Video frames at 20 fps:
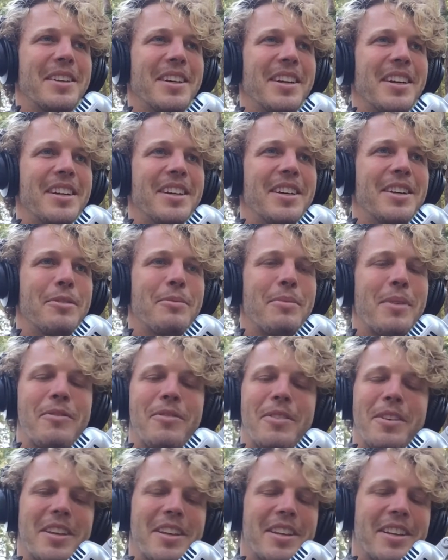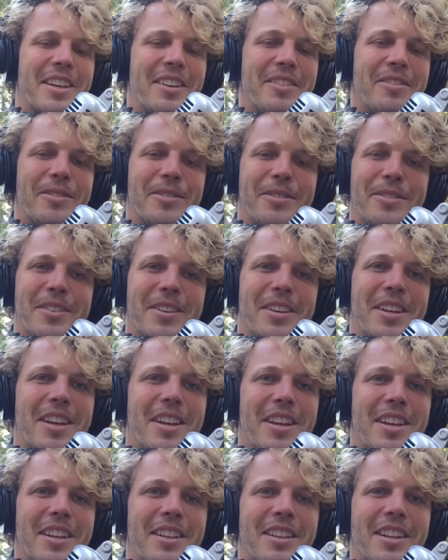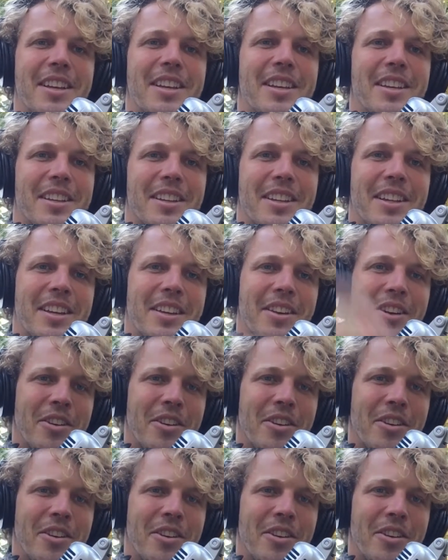I feel like I've like